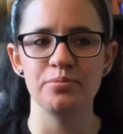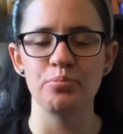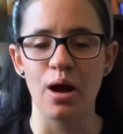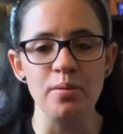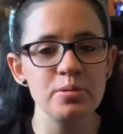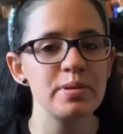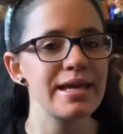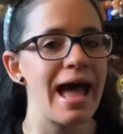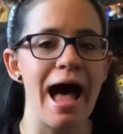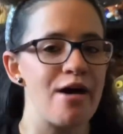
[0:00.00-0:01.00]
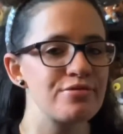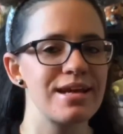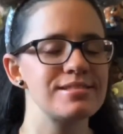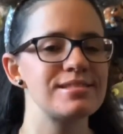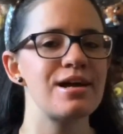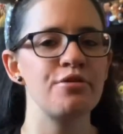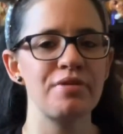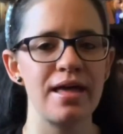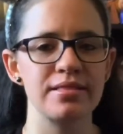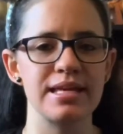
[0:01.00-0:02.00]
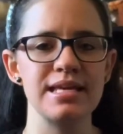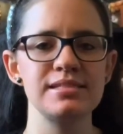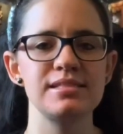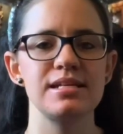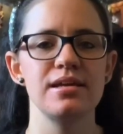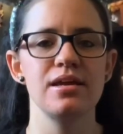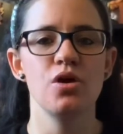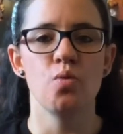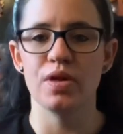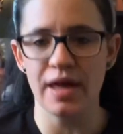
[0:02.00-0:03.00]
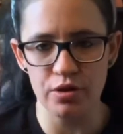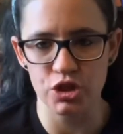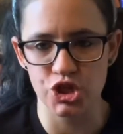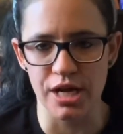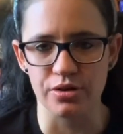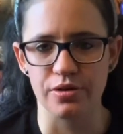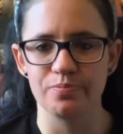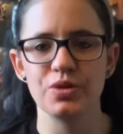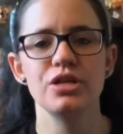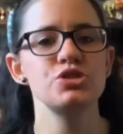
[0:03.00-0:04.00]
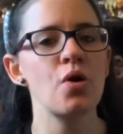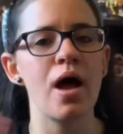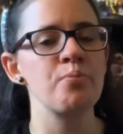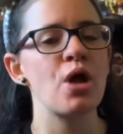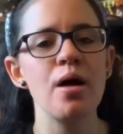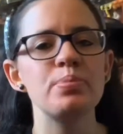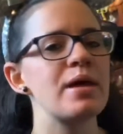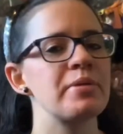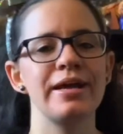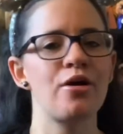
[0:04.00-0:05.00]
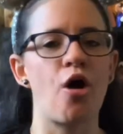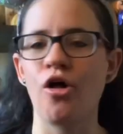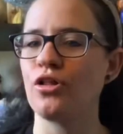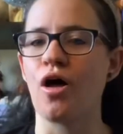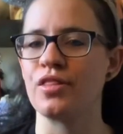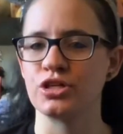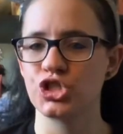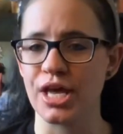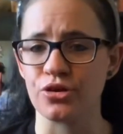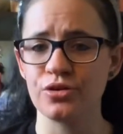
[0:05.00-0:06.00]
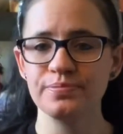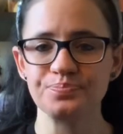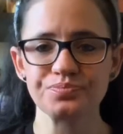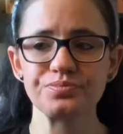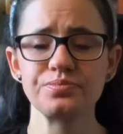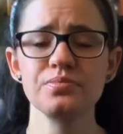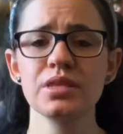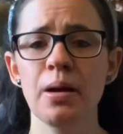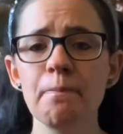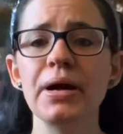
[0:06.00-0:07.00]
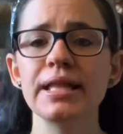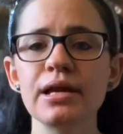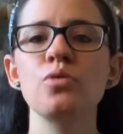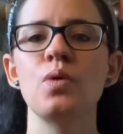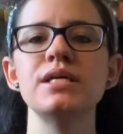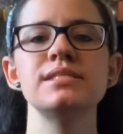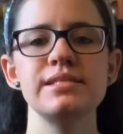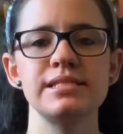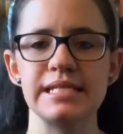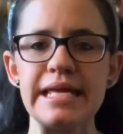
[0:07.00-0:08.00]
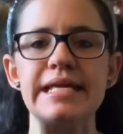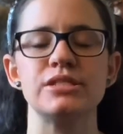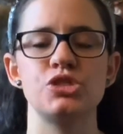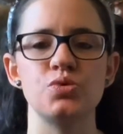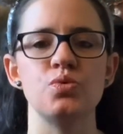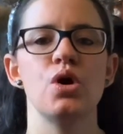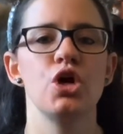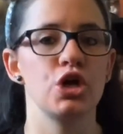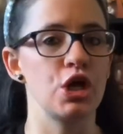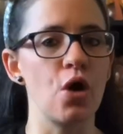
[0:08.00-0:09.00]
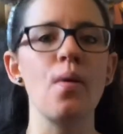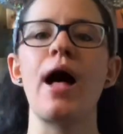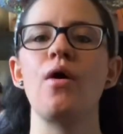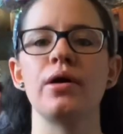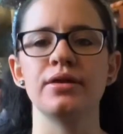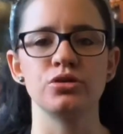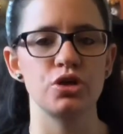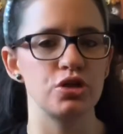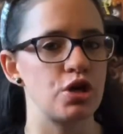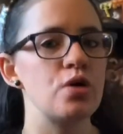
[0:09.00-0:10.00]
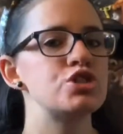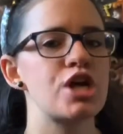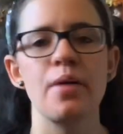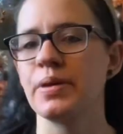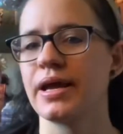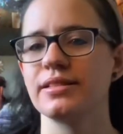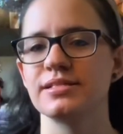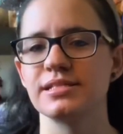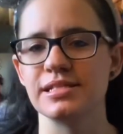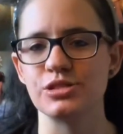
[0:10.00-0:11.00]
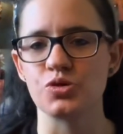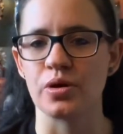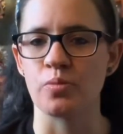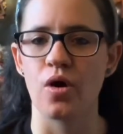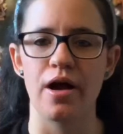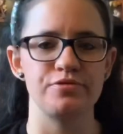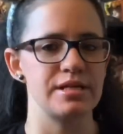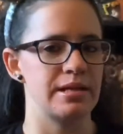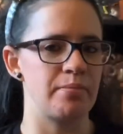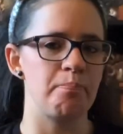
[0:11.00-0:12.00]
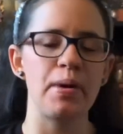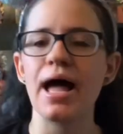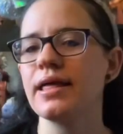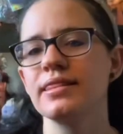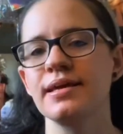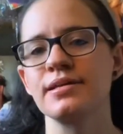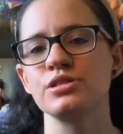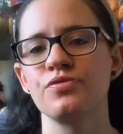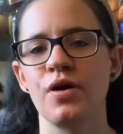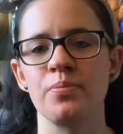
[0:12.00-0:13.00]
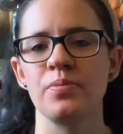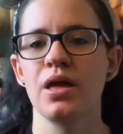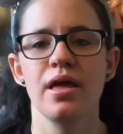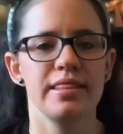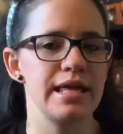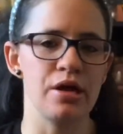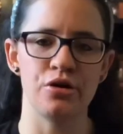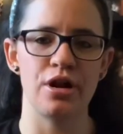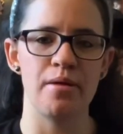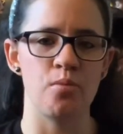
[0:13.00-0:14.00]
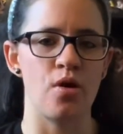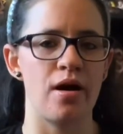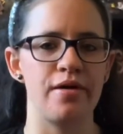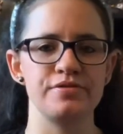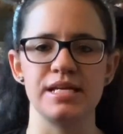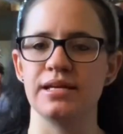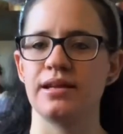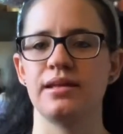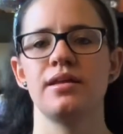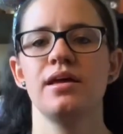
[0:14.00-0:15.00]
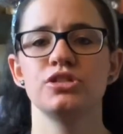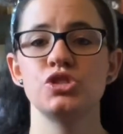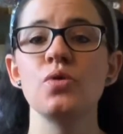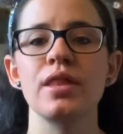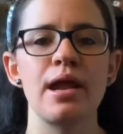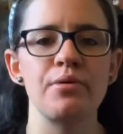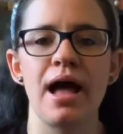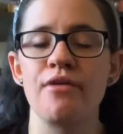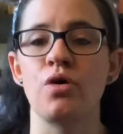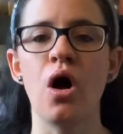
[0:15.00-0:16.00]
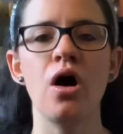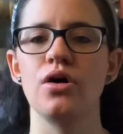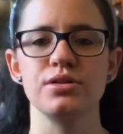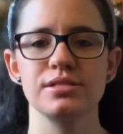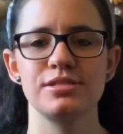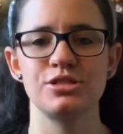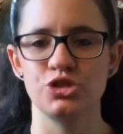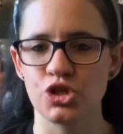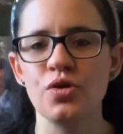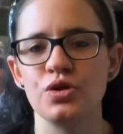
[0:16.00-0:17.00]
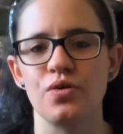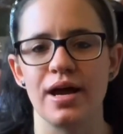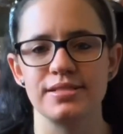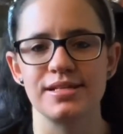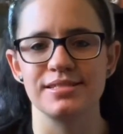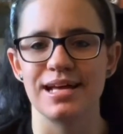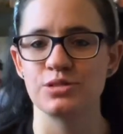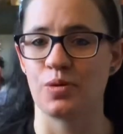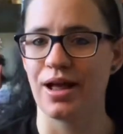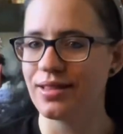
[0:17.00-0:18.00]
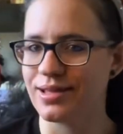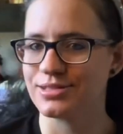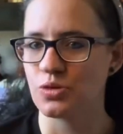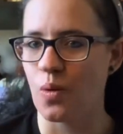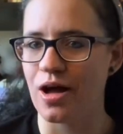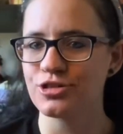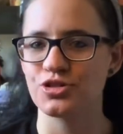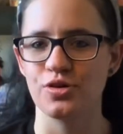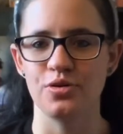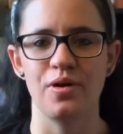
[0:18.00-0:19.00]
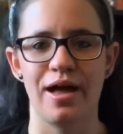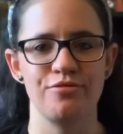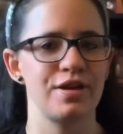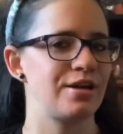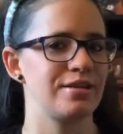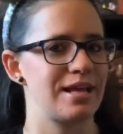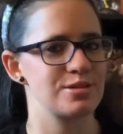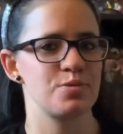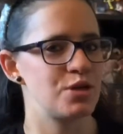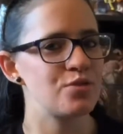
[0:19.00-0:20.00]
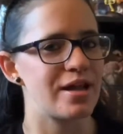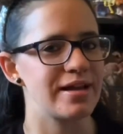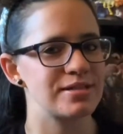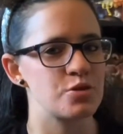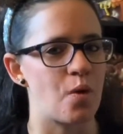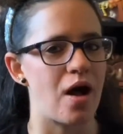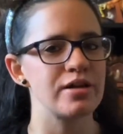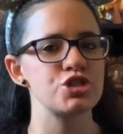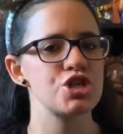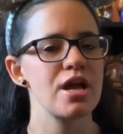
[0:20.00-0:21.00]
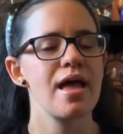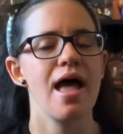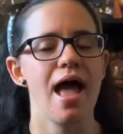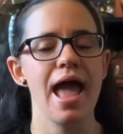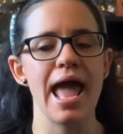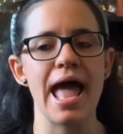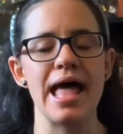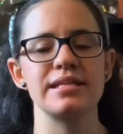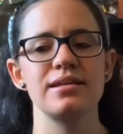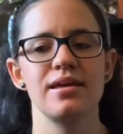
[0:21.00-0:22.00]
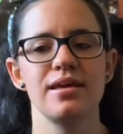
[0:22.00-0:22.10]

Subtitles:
probably half that stuff at least without the channel. So I'm not blaming it all on the channel, but there was this need to go out and go shopping at the Disney store more often and buy things from the internet more often, and so that I would have hauls to show you guys, because that's what I like to watch, so I figured that's what you like to watch. And